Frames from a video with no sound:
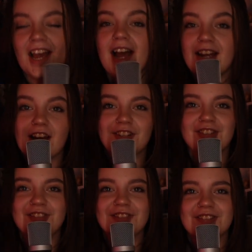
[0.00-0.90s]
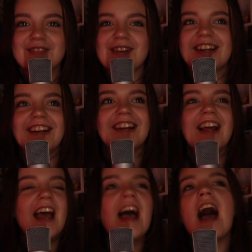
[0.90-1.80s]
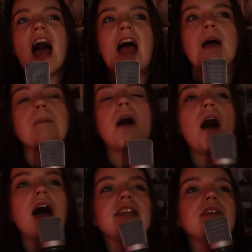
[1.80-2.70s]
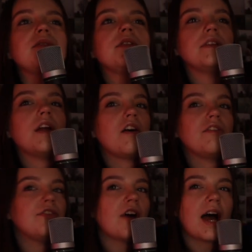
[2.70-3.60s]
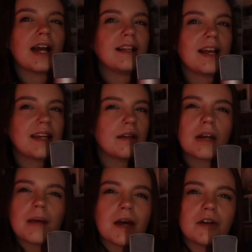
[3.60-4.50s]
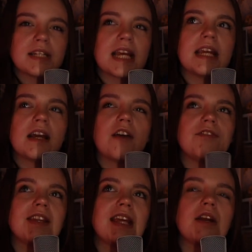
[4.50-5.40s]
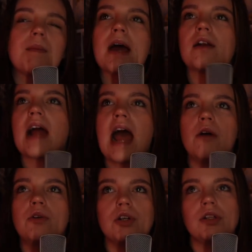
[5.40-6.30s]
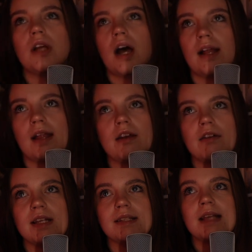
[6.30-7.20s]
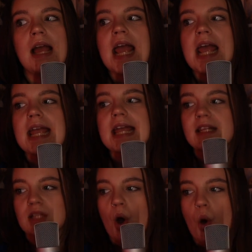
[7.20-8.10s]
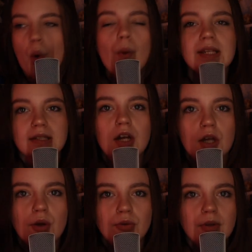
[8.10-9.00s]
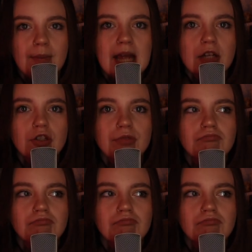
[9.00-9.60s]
Got you, don't worry about it. I don't love highlighting when I'm annotating. I feel like no matter how good the highlighter is, it is always going to go through the page.